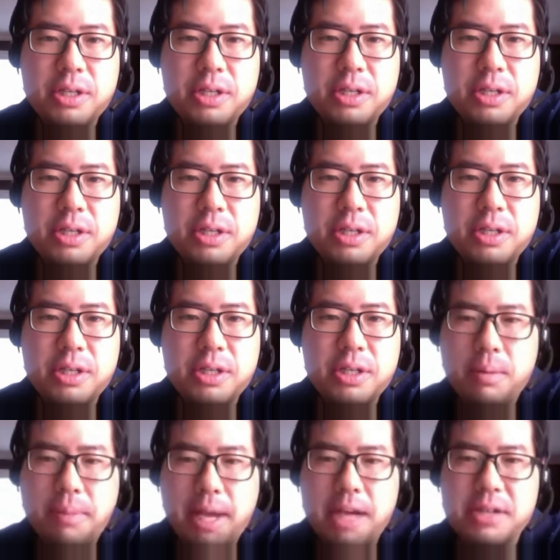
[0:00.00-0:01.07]
If the Holy
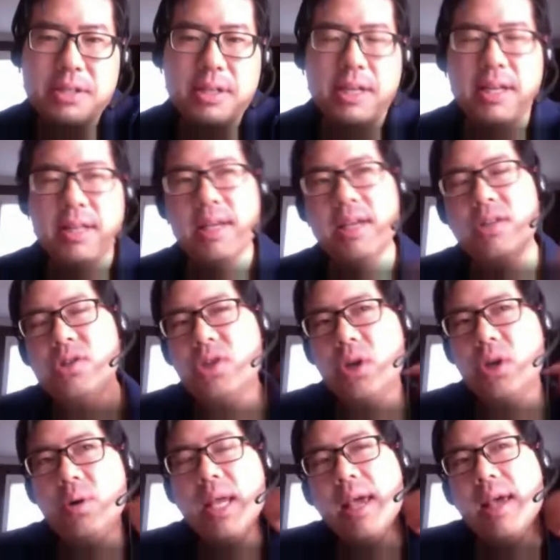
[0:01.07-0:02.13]
Spirit indwells us, we become
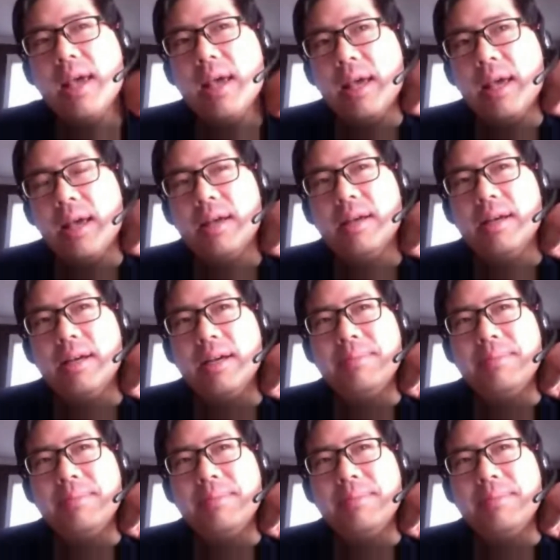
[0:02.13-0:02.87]
more compassionate.